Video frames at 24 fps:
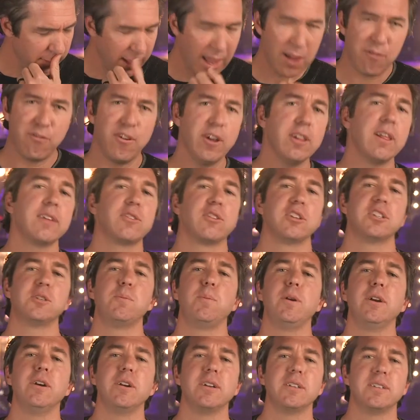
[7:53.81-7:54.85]
I felt like the
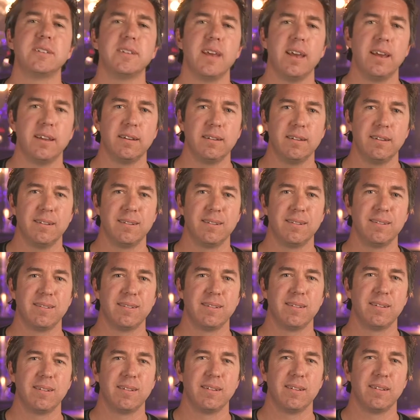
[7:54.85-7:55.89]
Spirit said,
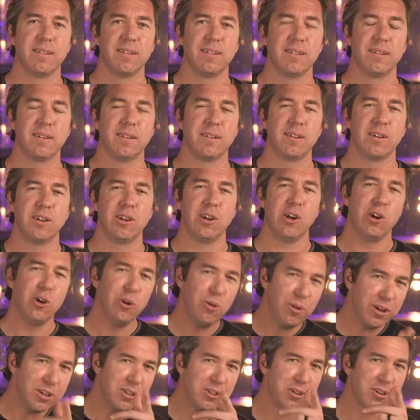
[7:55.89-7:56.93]

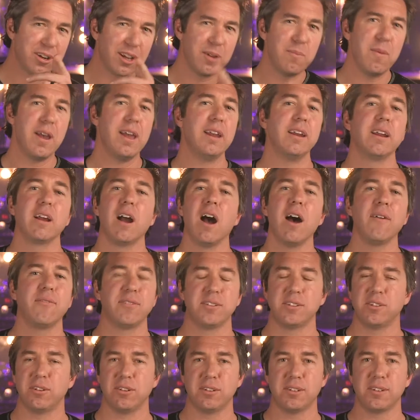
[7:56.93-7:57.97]
"Who is your commanding
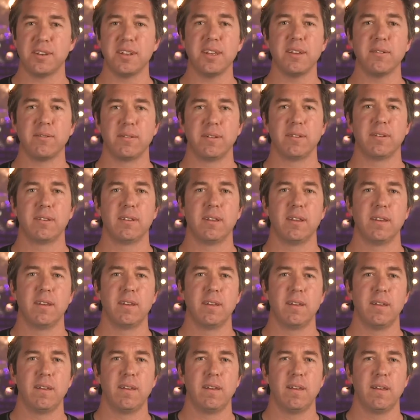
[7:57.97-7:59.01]
officer, Steve?"
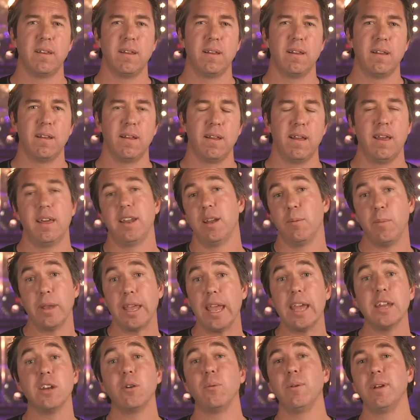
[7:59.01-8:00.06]
And I
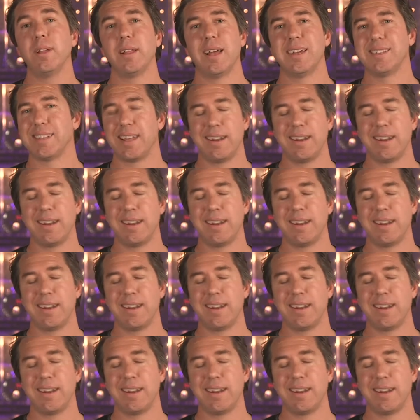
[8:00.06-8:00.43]
began to realize